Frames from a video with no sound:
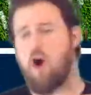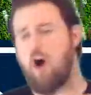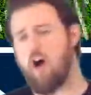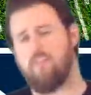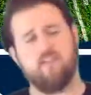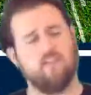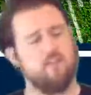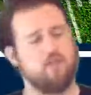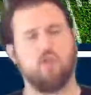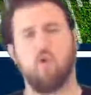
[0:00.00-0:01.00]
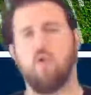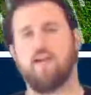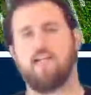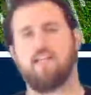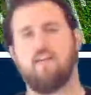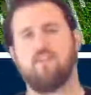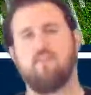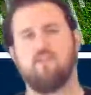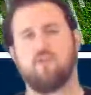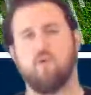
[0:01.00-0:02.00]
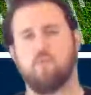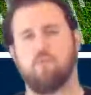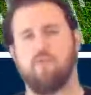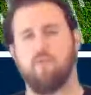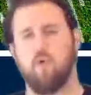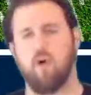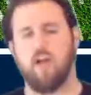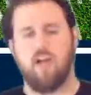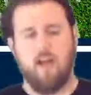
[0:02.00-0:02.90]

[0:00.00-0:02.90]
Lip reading: Offense is scoring like they've never scored before.